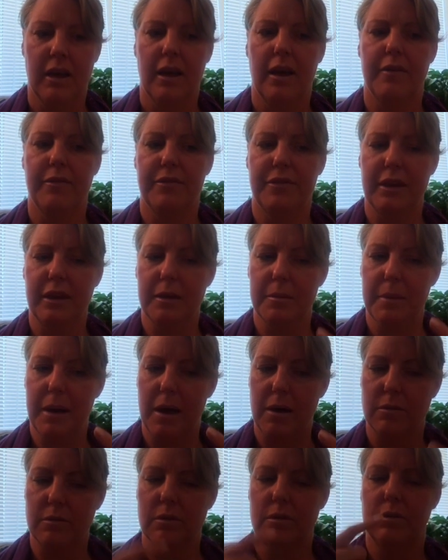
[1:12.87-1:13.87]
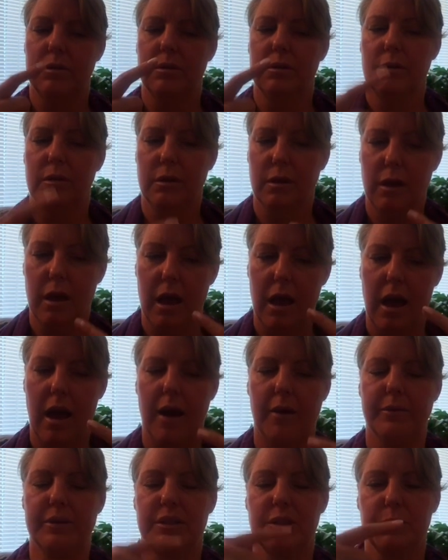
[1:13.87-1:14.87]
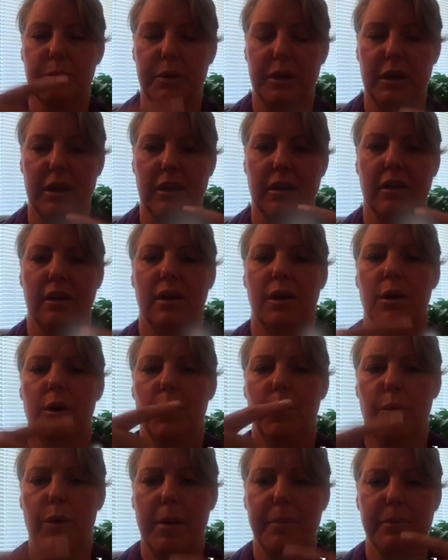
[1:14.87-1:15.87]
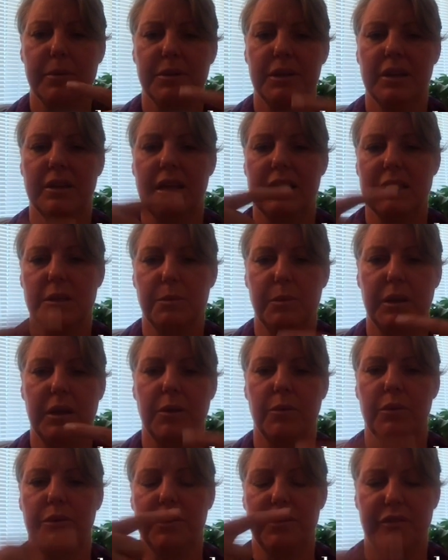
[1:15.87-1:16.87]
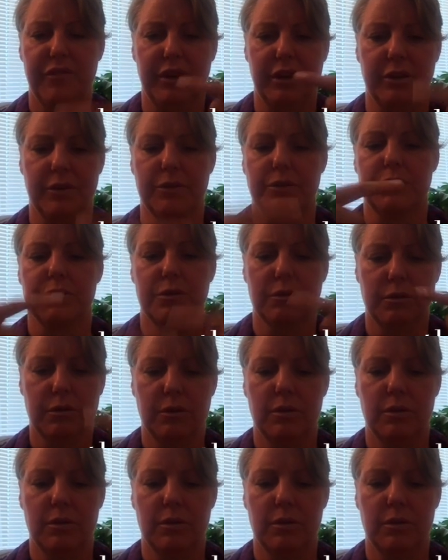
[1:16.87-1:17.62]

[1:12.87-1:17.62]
and think about how it's spinning, represent that spinning with your fingers.